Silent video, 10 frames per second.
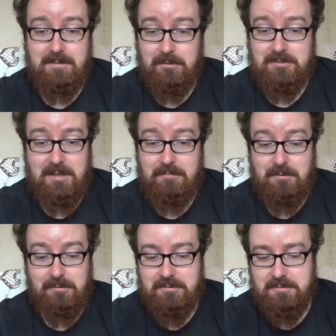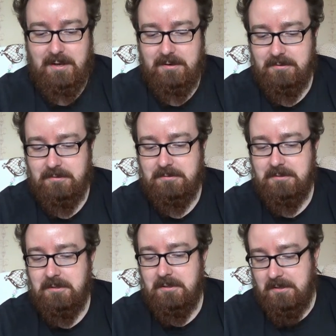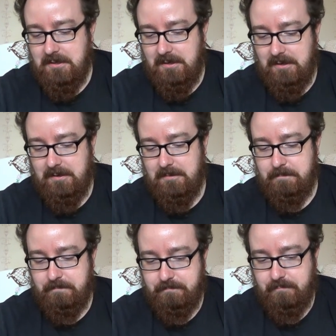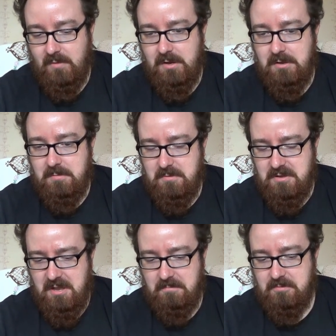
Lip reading: looks like rolling tobacco, but yeah,